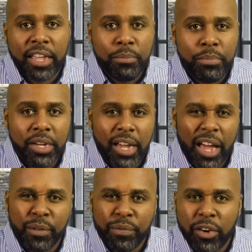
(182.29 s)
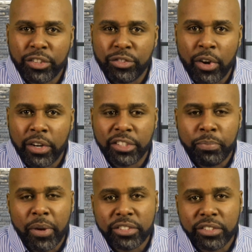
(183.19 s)
can be kind of frustrating,
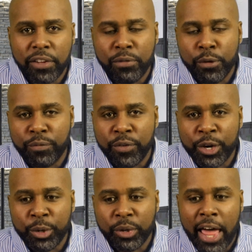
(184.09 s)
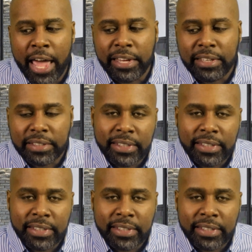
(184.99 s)
especially if you feel like